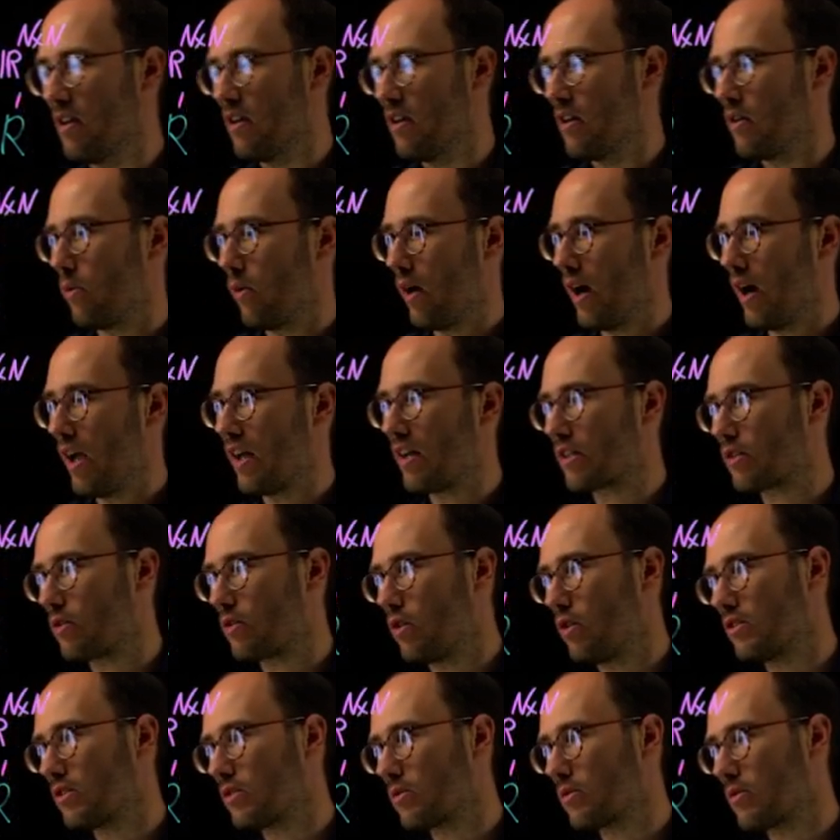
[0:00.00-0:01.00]
While in
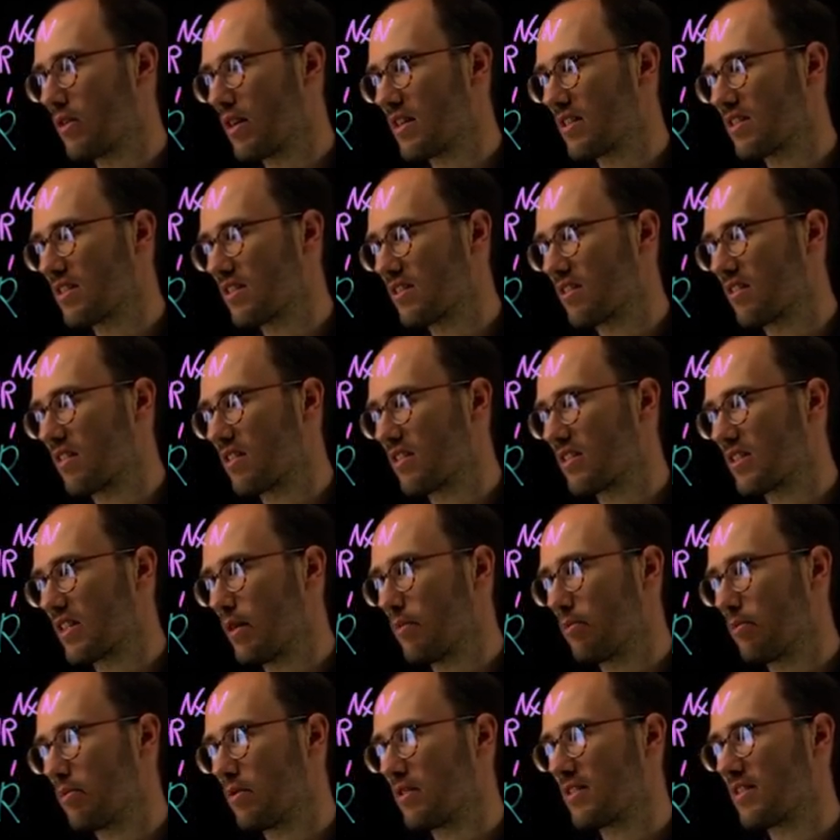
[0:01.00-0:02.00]
contrast, the
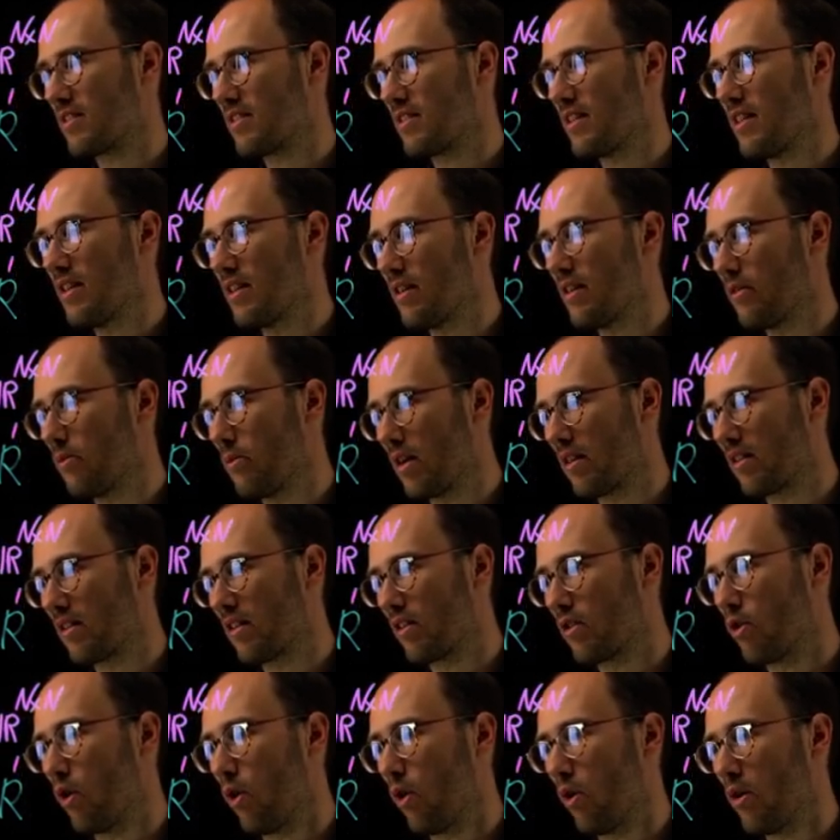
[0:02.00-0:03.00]
samples here, where the
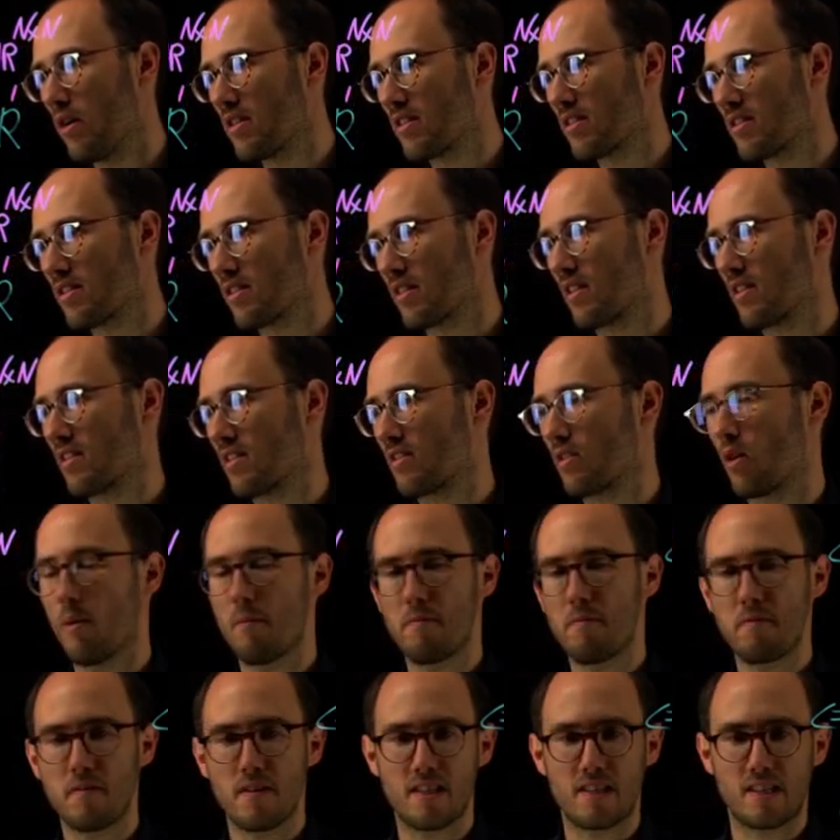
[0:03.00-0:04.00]
noise is
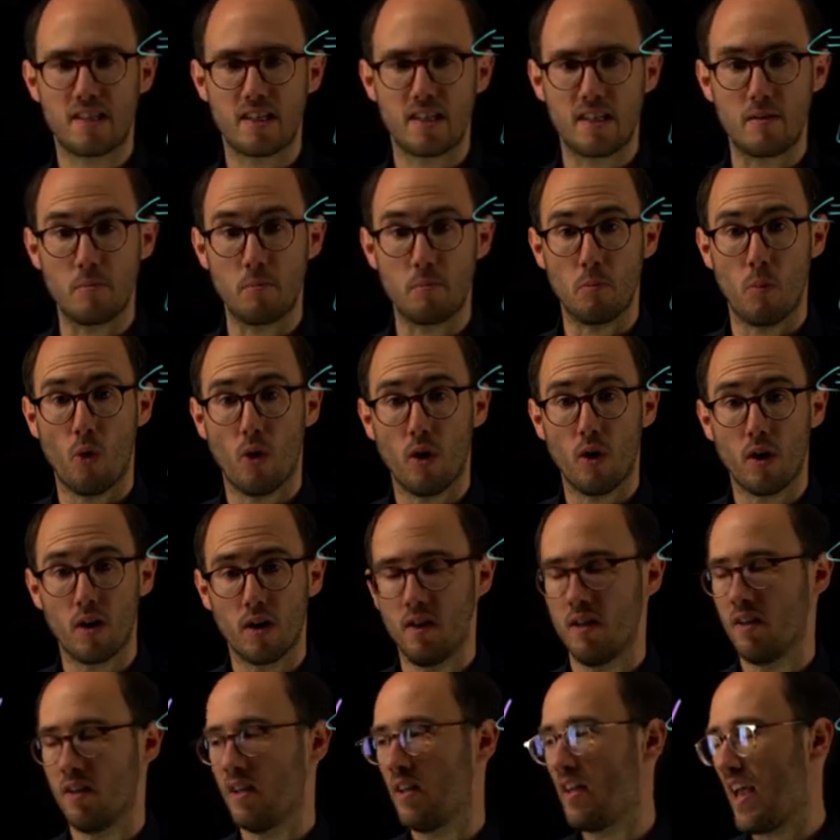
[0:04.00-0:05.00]
obviously more
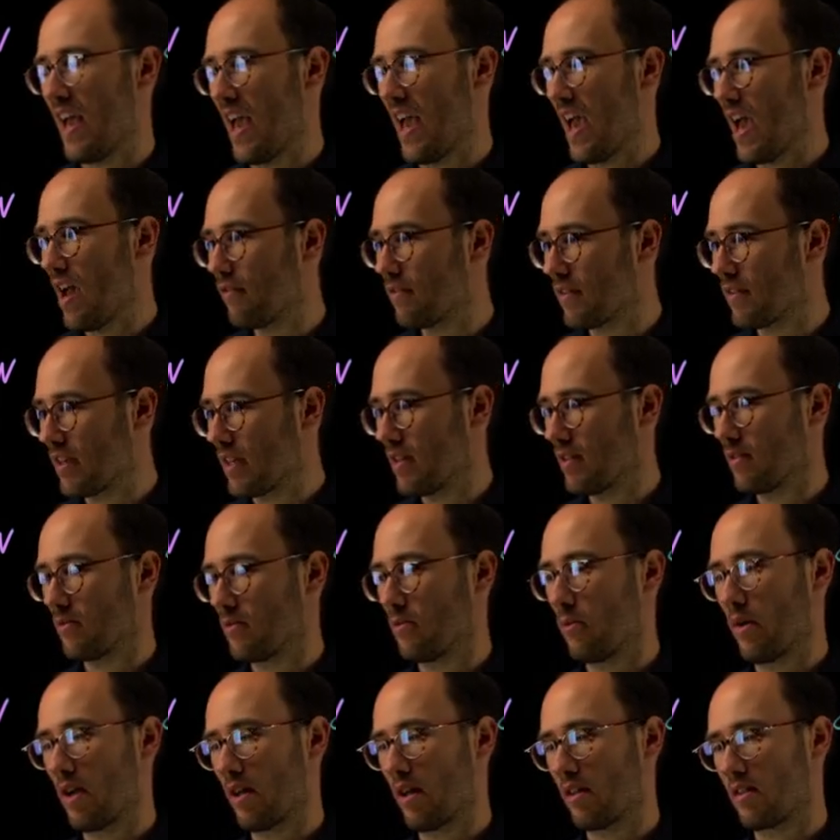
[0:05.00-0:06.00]
heavy,
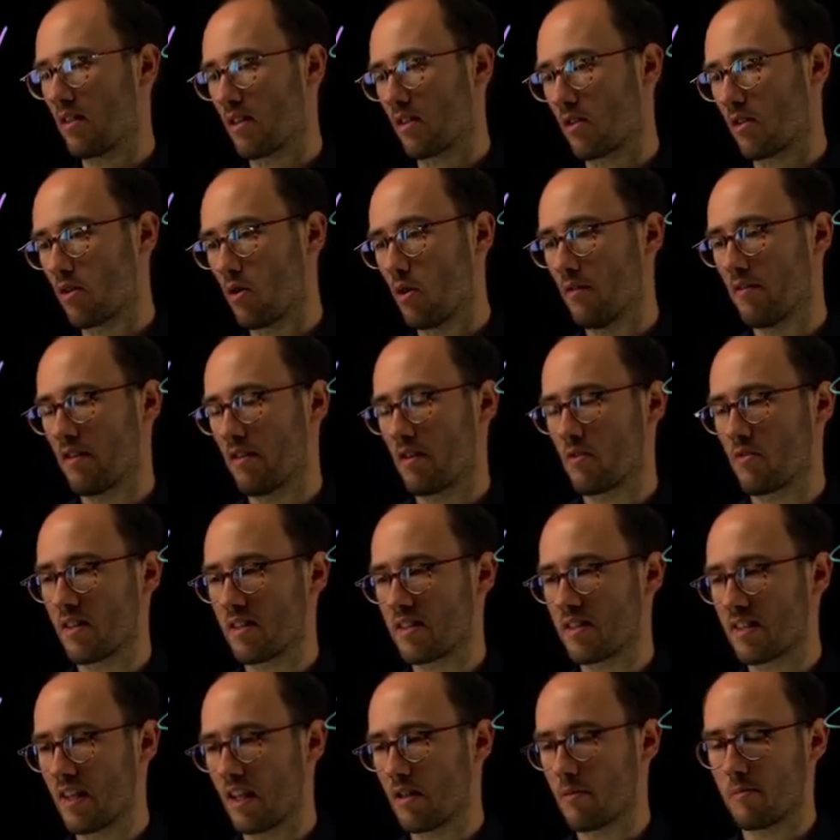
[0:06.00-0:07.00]
where the covariance
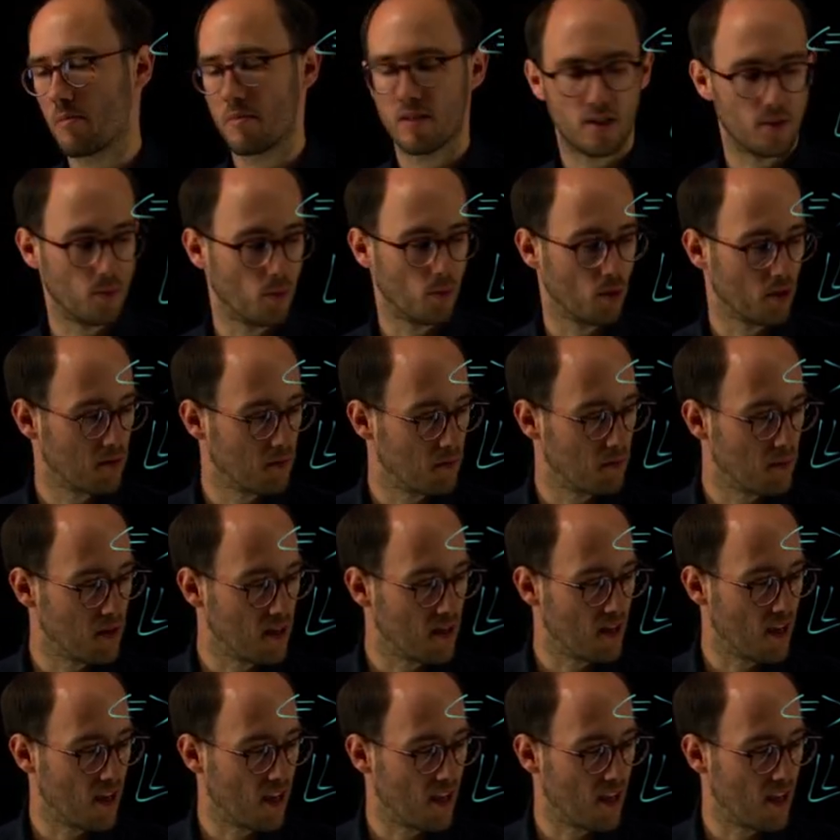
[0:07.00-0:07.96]
elements would be